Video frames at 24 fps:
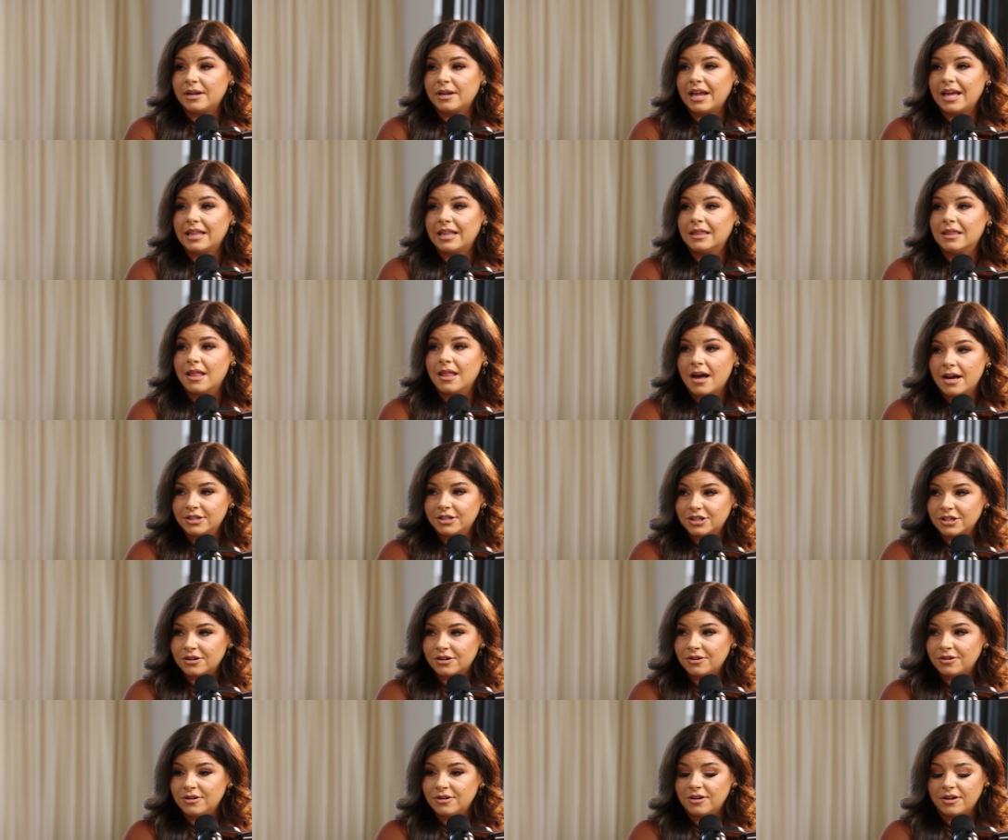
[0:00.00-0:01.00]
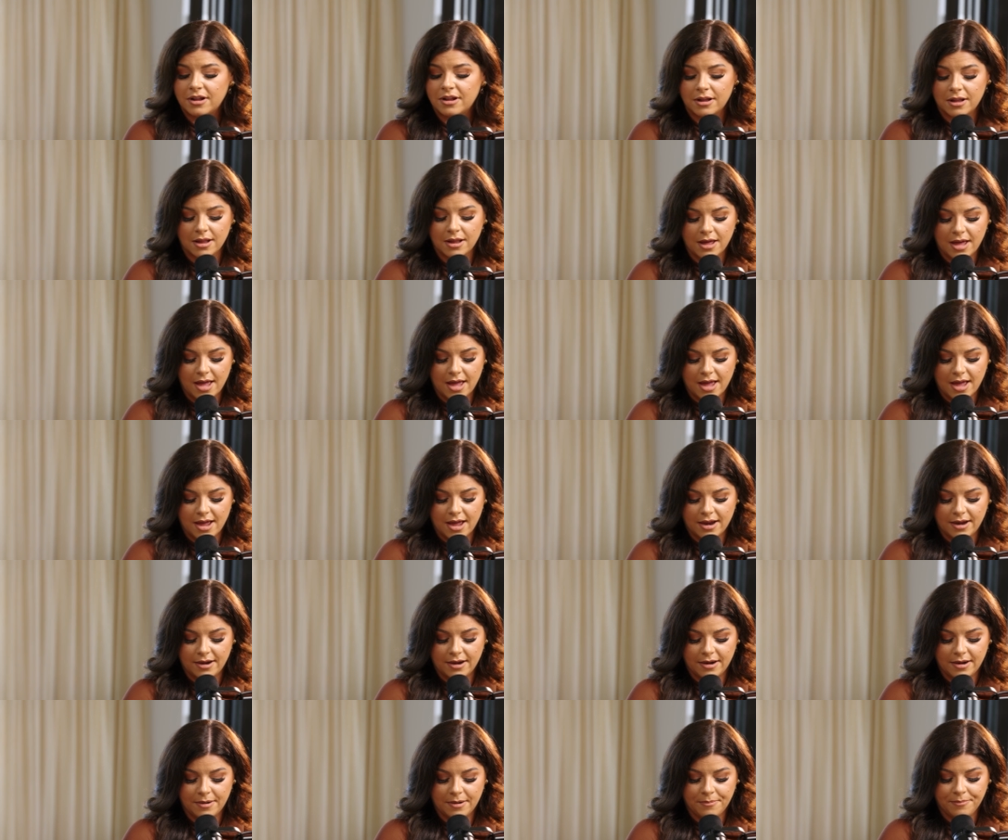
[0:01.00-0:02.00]
a logical
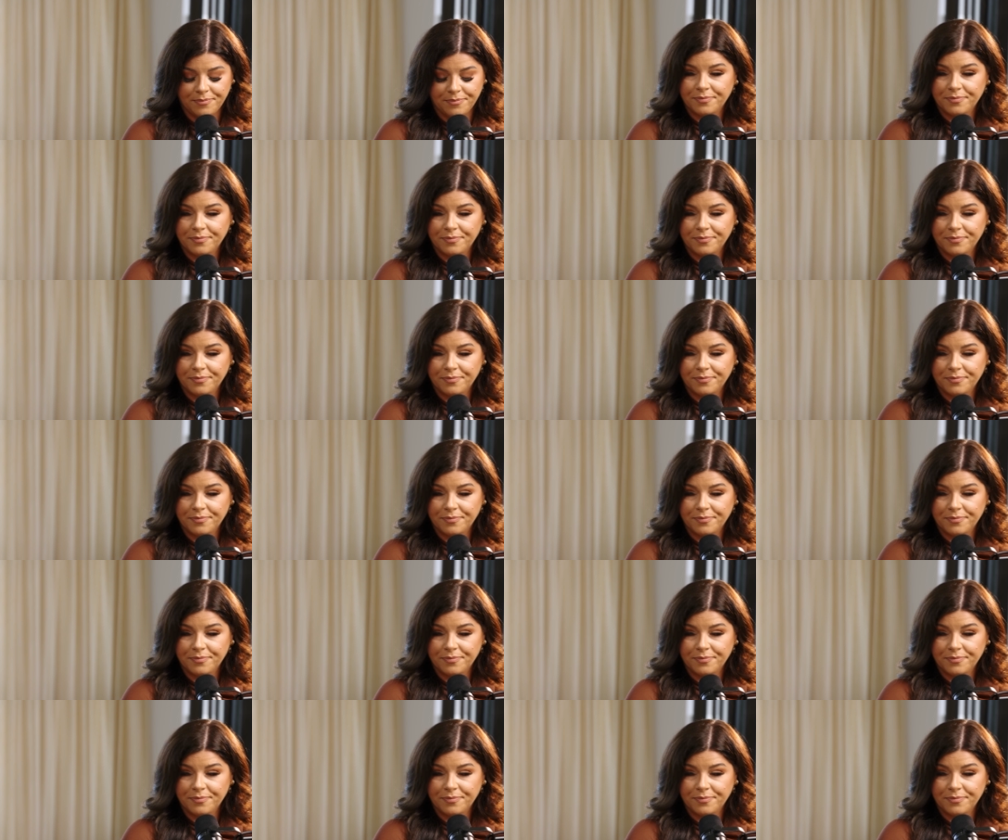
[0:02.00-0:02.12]
and